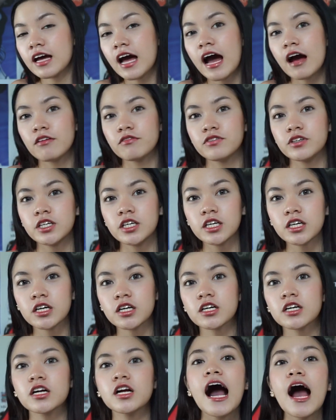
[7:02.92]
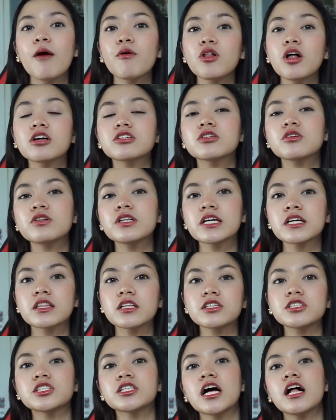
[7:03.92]
have here, I will also link
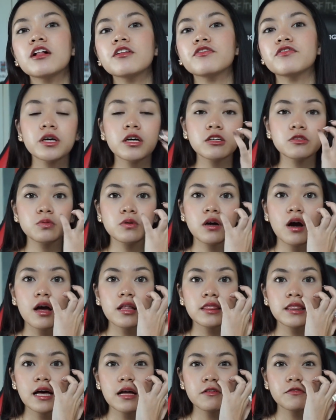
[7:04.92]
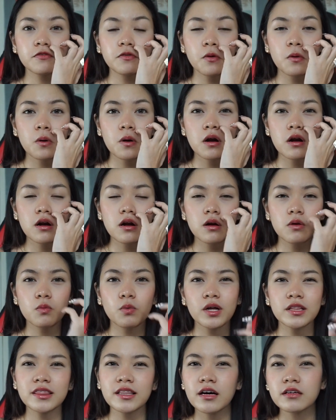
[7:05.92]
the shelf because we got that for
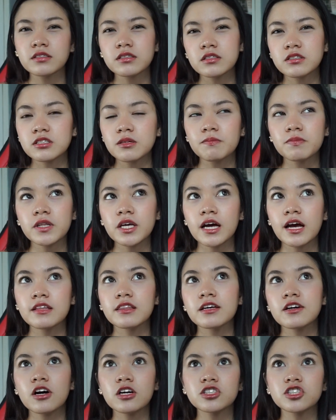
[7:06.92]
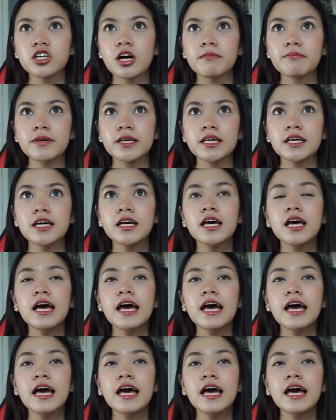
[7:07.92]
1,000 something I think on SHOPEE.